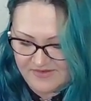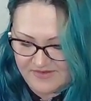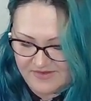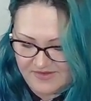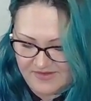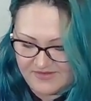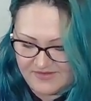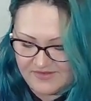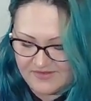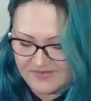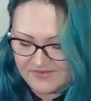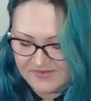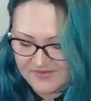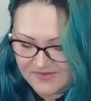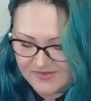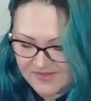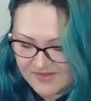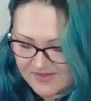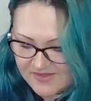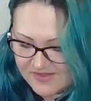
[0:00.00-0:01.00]
Is this...
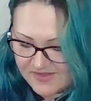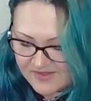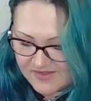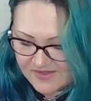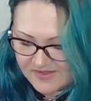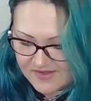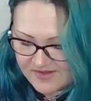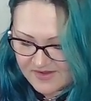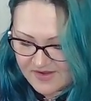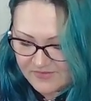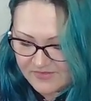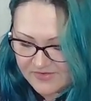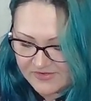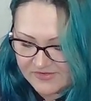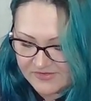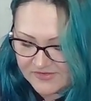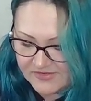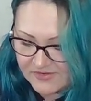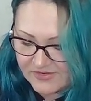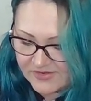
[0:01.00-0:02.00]
Are we
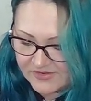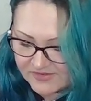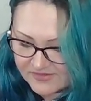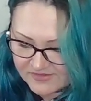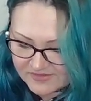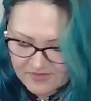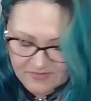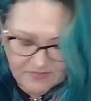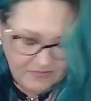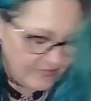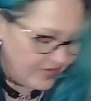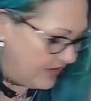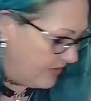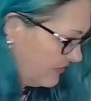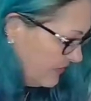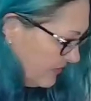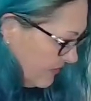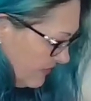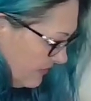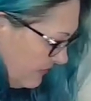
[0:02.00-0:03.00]
just doing the... Wait, are
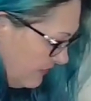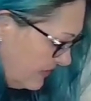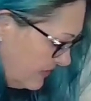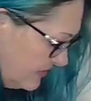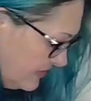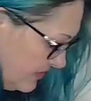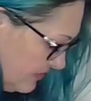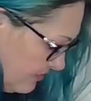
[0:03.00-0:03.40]
we doing friendship